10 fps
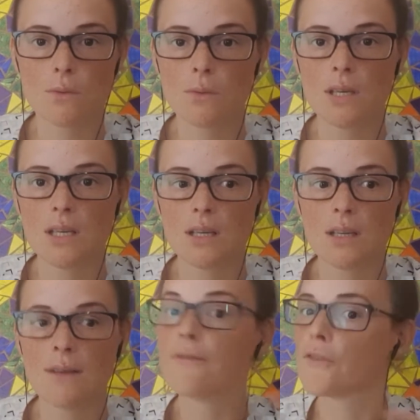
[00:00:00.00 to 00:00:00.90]
we
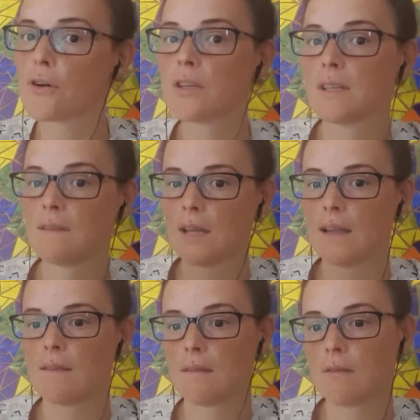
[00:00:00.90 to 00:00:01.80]
avoided
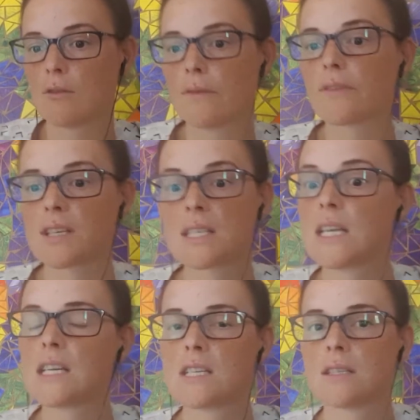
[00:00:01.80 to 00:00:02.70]
that
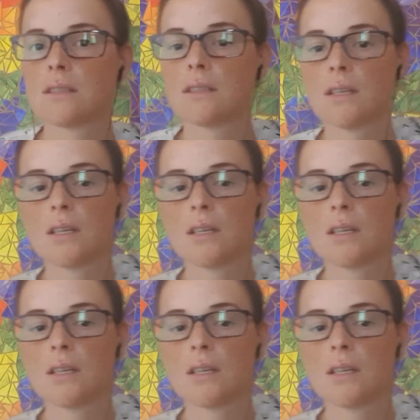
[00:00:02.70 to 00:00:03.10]
conversation.